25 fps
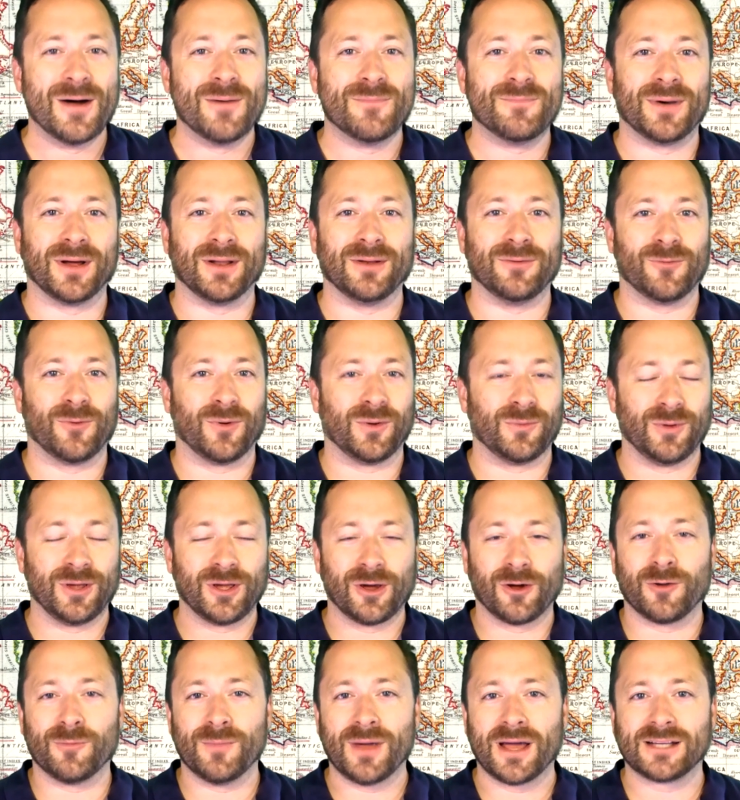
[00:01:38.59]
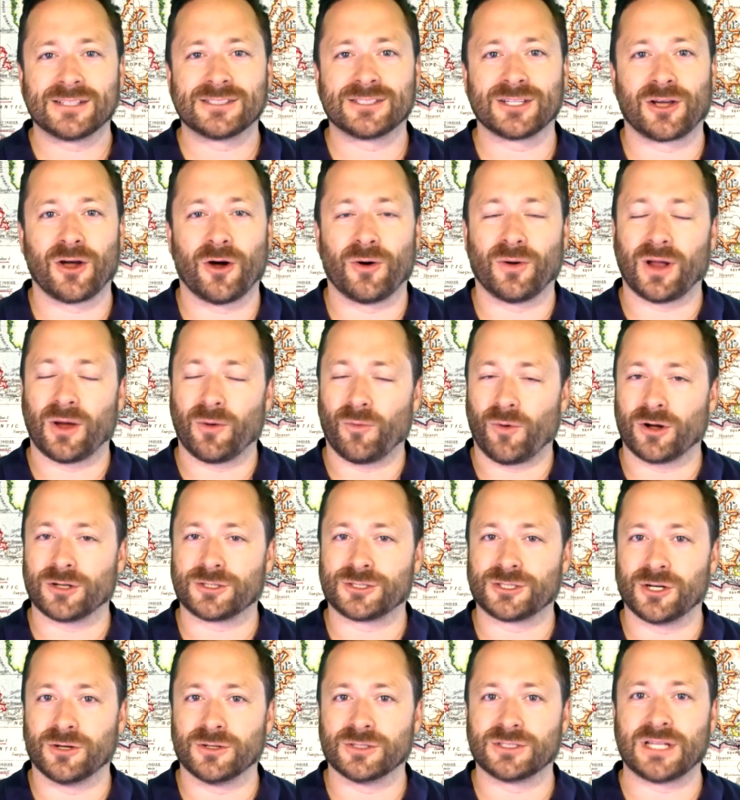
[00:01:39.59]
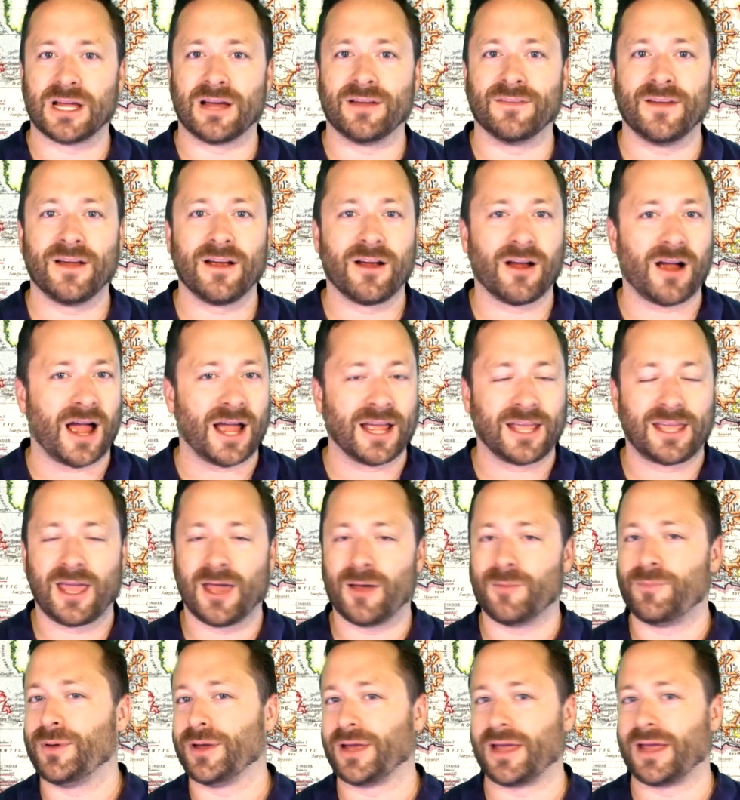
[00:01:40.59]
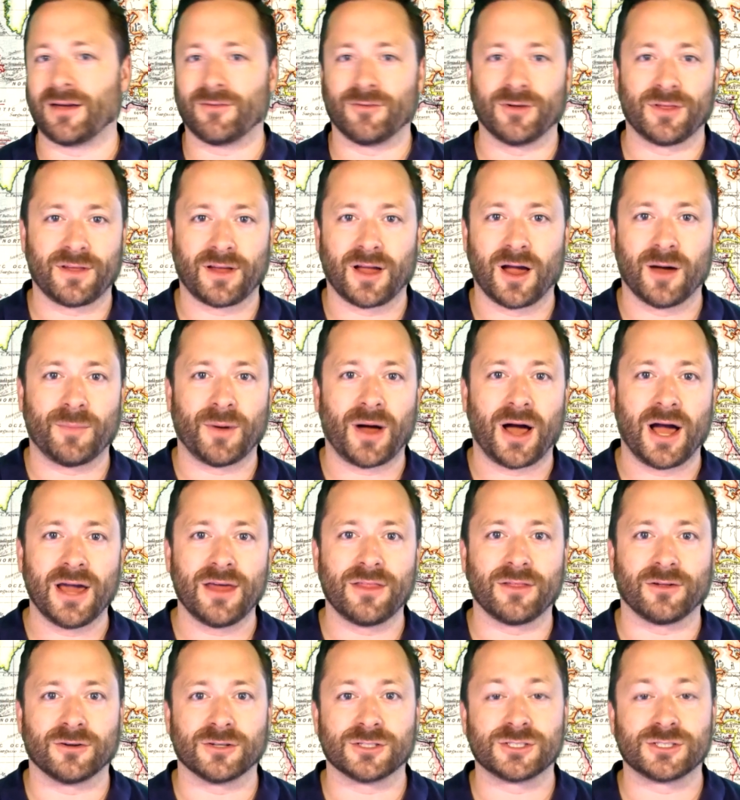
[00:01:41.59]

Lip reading: But when we go to Mexico and I watch shows down there, I can't pick everything up either.